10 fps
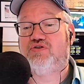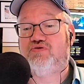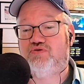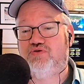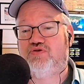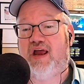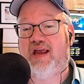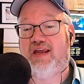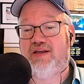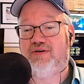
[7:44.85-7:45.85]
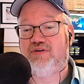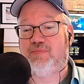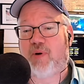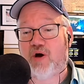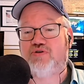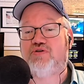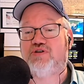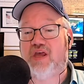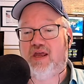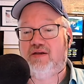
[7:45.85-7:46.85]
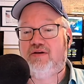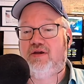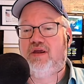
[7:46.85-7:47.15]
Crew Dragon departure sign.